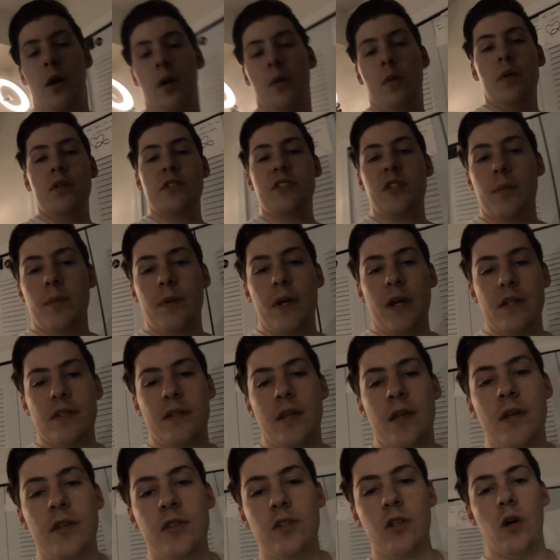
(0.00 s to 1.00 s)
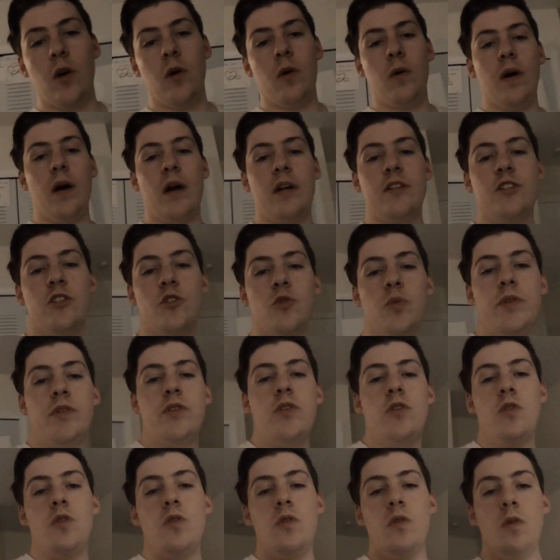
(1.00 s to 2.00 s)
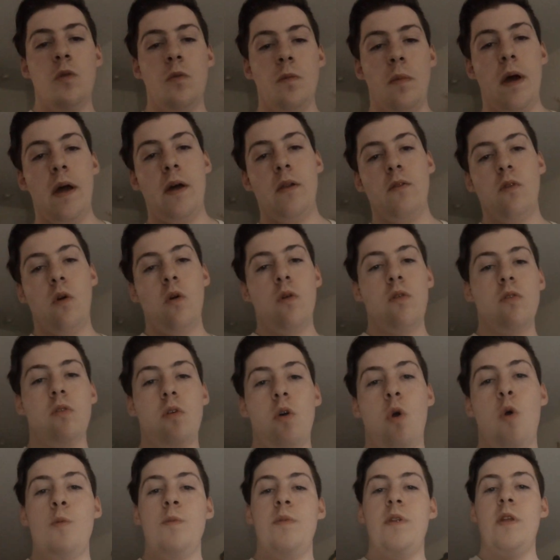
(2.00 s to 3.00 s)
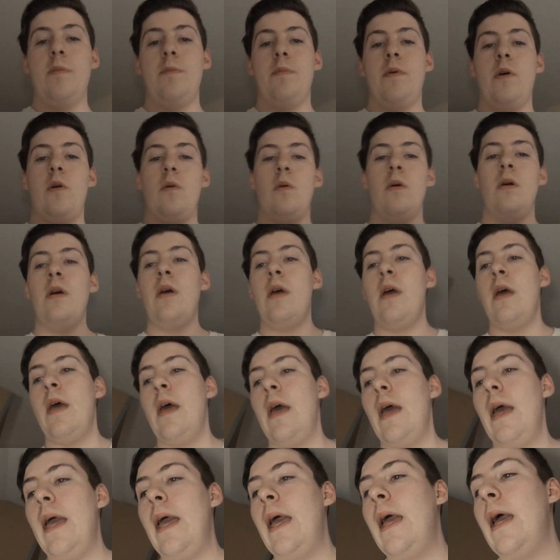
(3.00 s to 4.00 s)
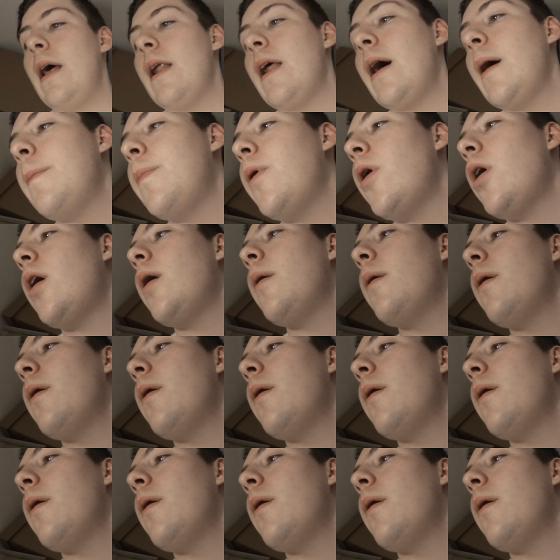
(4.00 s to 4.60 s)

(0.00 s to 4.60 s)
Alright, what's up guys? So I just went to my local Home Depot and I